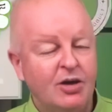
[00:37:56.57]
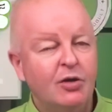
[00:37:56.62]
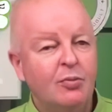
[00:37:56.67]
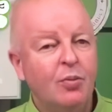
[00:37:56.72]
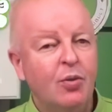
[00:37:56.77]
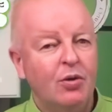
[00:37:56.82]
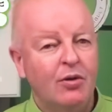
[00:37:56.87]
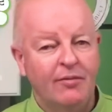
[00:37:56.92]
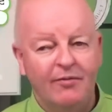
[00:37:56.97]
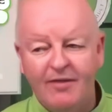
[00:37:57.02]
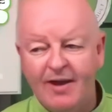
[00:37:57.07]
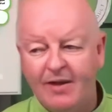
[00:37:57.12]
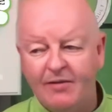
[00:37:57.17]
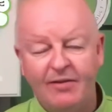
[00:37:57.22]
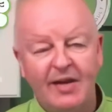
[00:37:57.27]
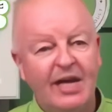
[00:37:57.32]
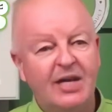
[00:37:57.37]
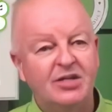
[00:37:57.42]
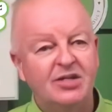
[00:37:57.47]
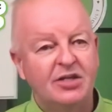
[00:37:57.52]
put a
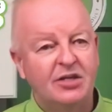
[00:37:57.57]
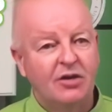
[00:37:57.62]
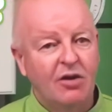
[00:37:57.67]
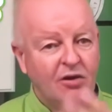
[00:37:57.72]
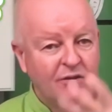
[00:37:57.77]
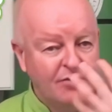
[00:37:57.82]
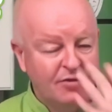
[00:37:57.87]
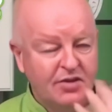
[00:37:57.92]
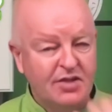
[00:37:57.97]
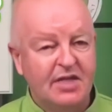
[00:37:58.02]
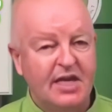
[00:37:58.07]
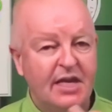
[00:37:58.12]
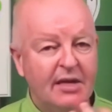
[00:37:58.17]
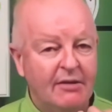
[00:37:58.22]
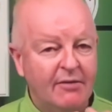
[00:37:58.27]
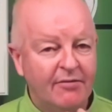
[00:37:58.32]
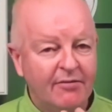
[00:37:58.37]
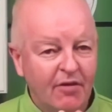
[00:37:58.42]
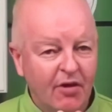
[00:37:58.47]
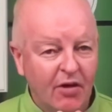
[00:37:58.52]
foundation on your
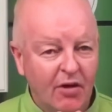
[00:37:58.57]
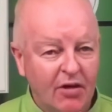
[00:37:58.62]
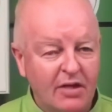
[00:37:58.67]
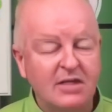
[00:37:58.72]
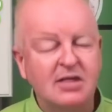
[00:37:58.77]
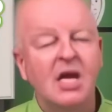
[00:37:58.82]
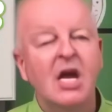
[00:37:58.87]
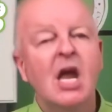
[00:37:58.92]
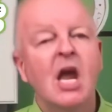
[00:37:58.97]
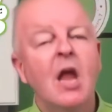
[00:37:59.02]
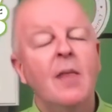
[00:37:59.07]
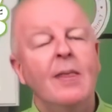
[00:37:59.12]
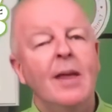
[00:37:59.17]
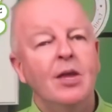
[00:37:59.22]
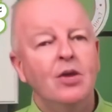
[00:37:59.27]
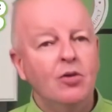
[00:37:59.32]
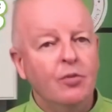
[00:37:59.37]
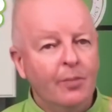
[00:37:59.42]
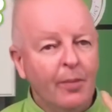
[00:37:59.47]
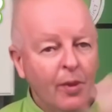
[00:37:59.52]
skin first,
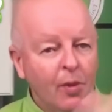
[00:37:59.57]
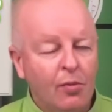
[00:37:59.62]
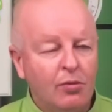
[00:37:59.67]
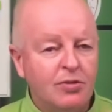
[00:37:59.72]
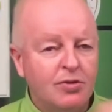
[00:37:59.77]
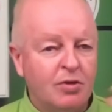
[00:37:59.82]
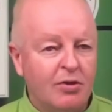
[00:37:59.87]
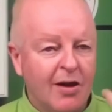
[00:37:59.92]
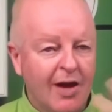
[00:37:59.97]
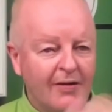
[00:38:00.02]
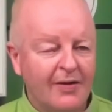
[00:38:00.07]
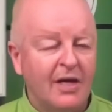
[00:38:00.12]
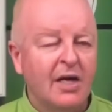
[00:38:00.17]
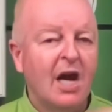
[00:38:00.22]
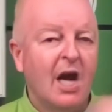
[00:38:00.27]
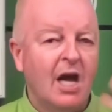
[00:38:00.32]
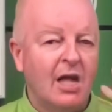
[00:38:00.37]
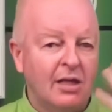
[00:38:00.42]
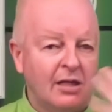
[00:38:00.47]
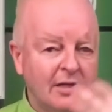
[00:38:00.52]
then you build your other
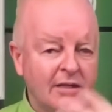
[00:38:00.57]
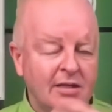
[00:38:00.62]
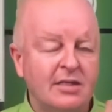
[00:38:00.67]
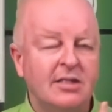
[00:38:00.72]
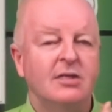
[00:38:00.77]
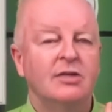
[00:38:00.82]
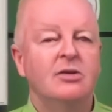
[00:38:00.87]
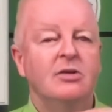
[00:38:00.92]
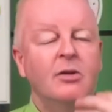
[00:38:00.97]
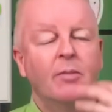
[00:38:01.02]
colors and your